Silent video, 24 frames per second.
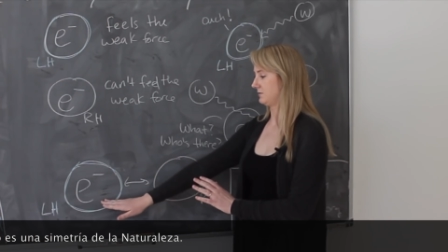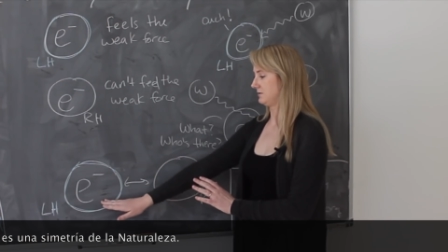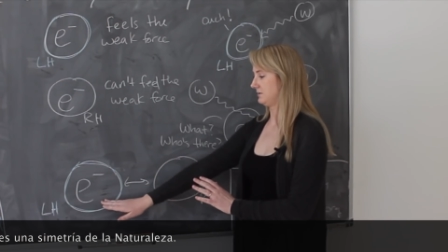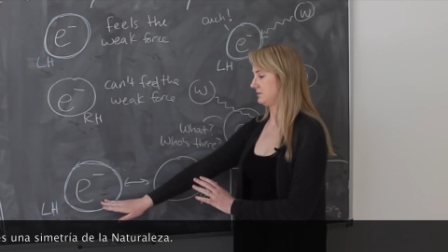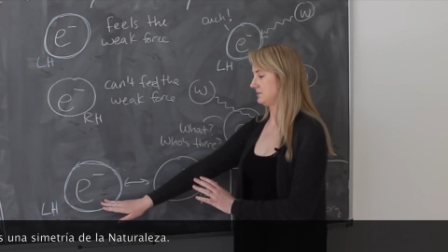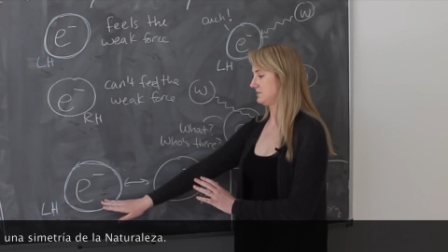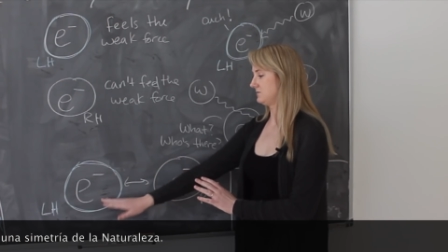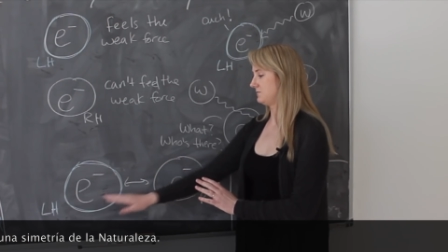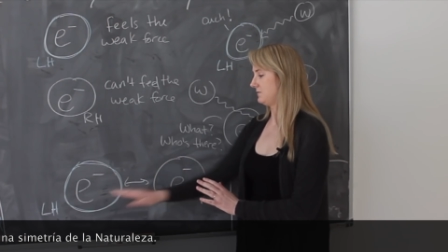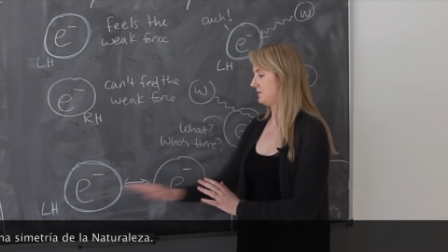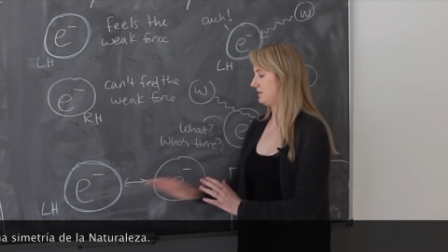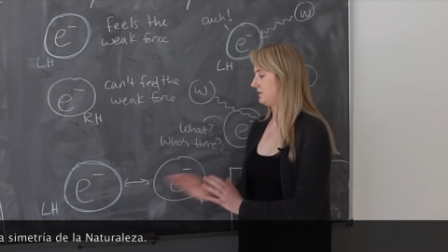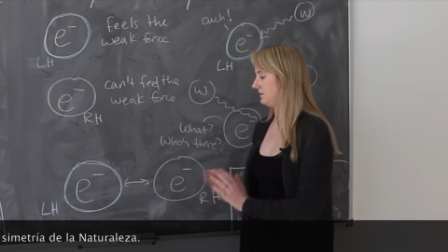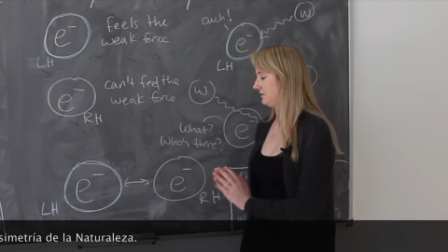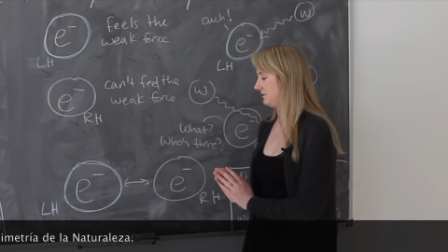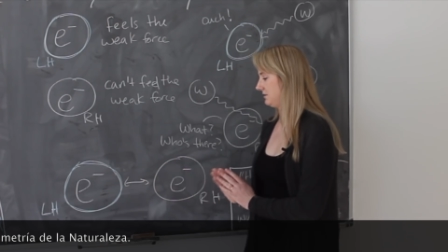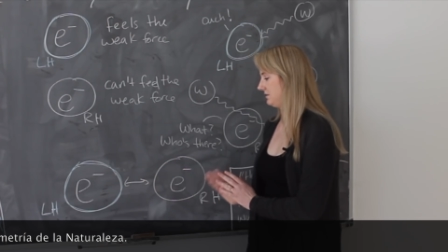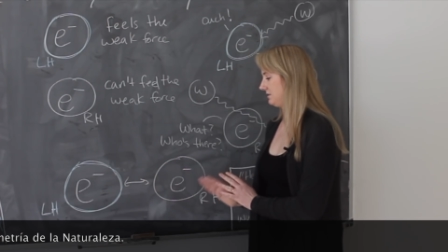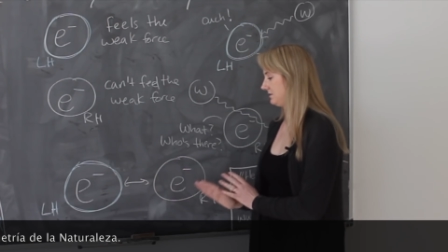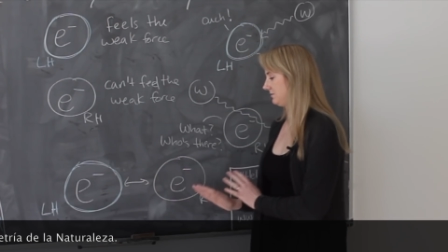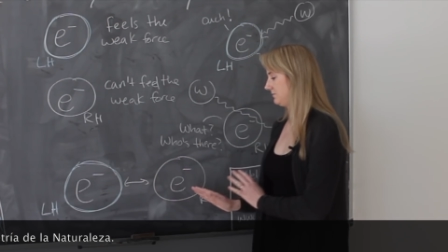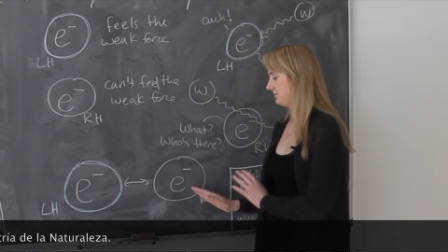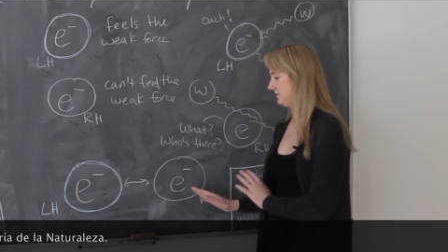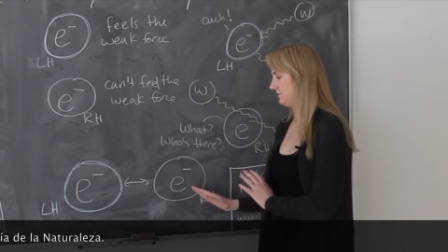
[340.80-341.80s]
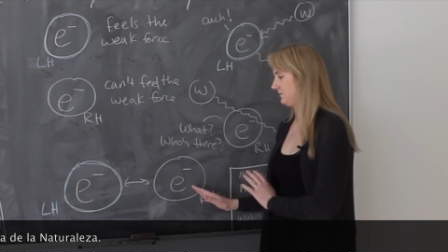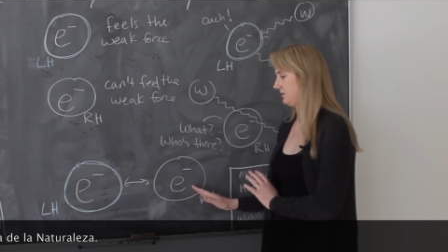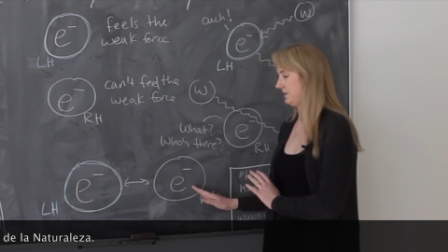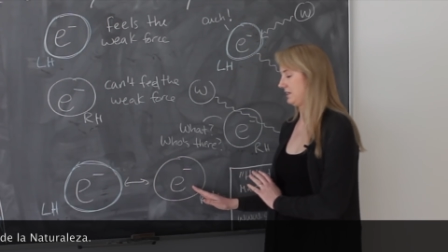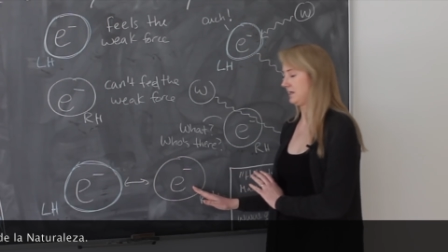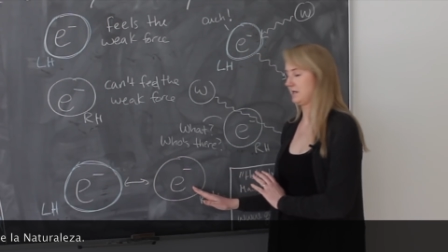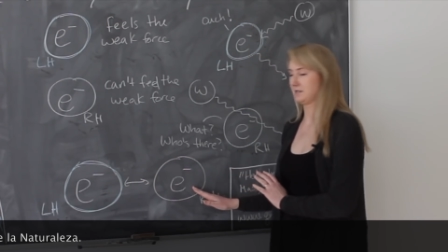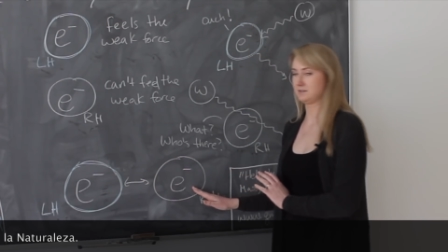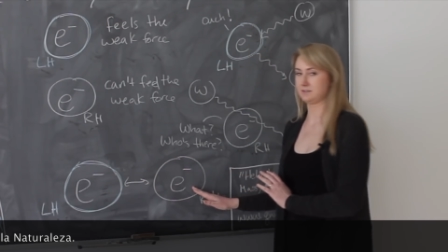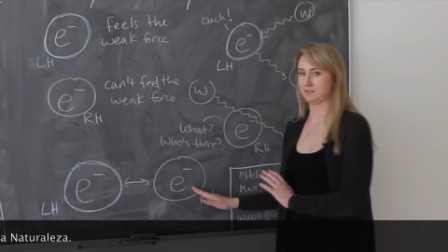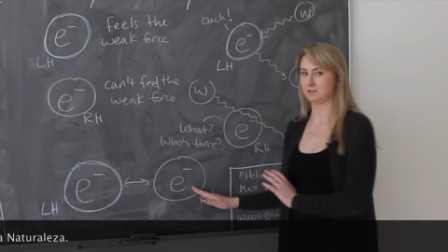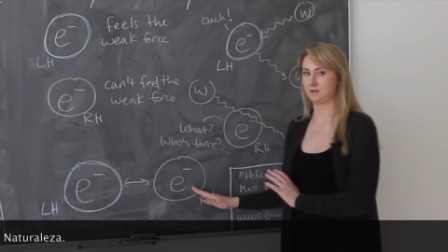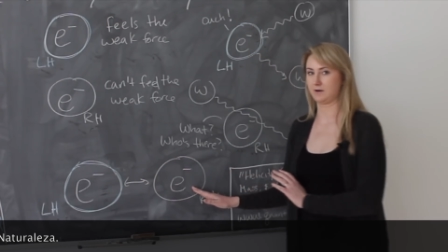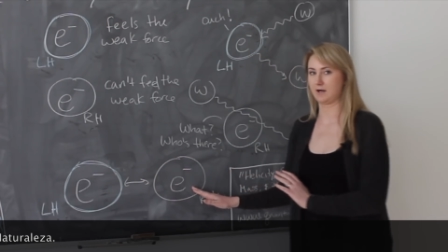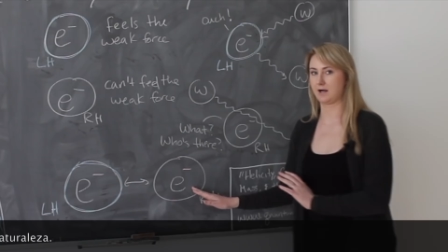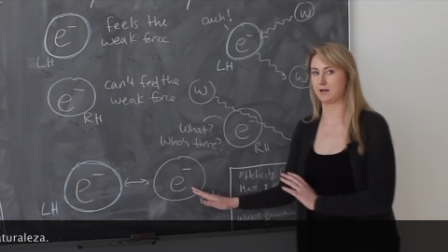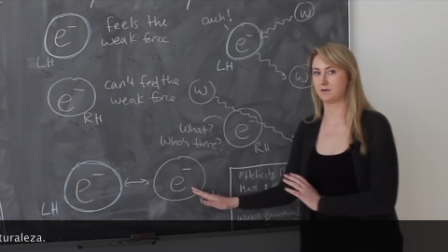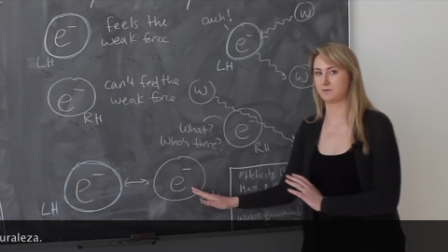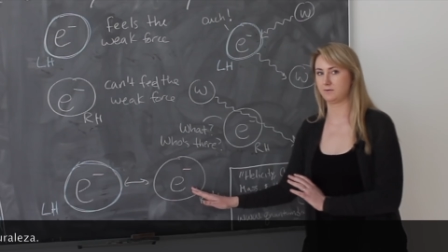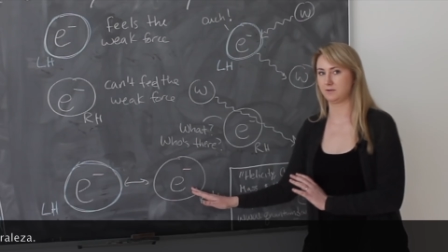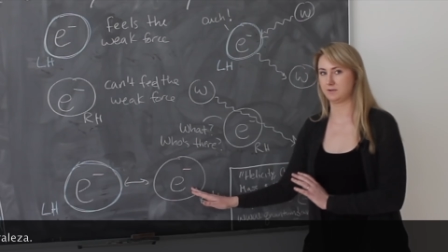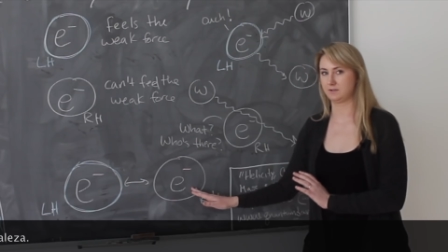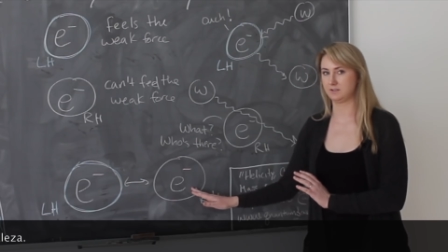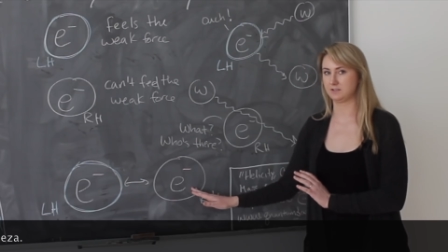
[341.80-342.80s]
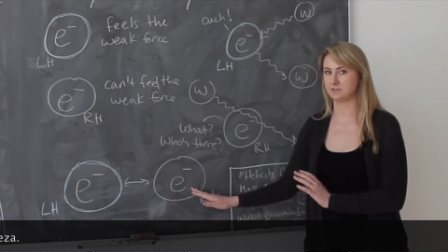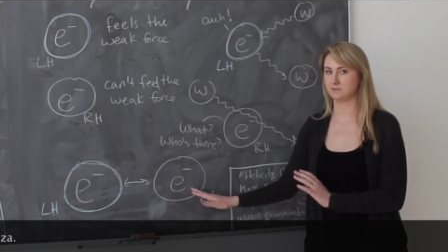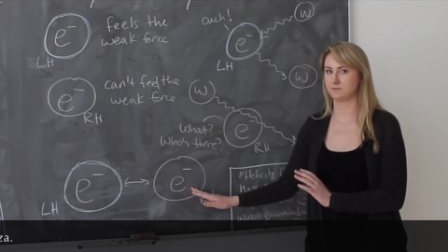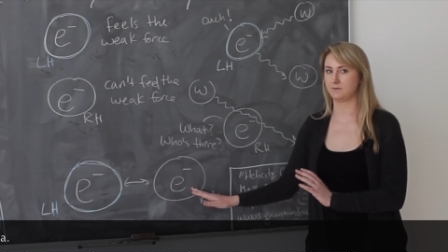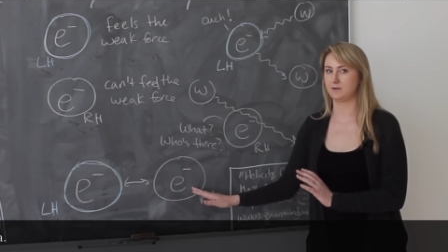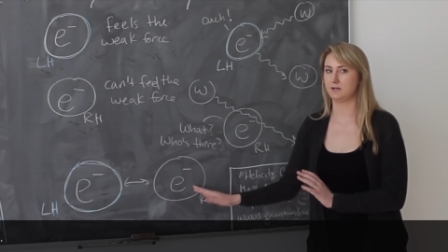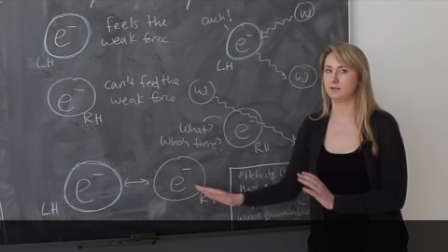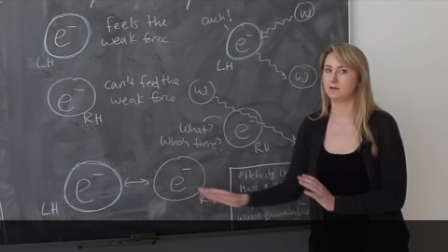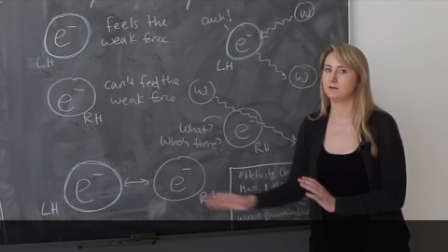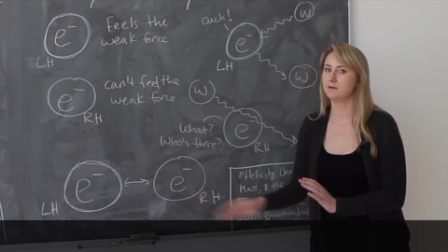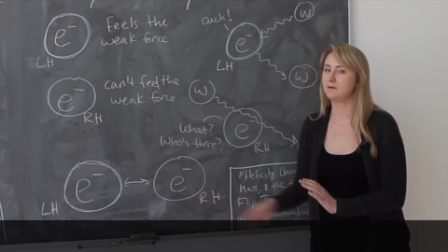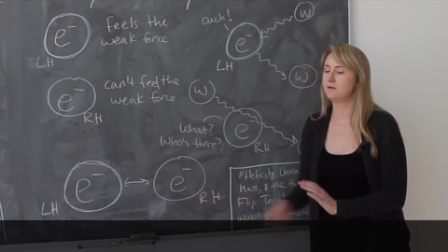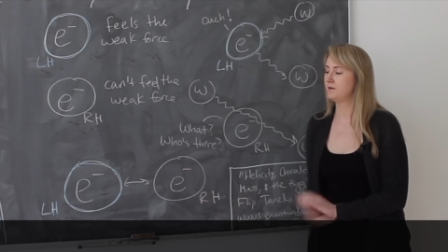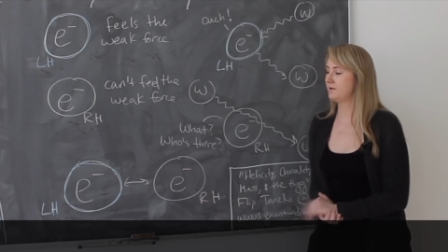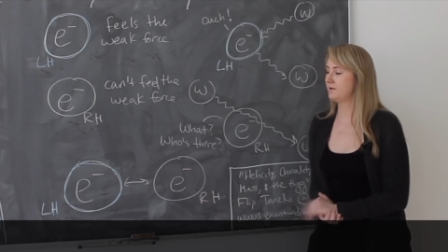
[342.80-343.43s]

with this one and the W can't interact with this one.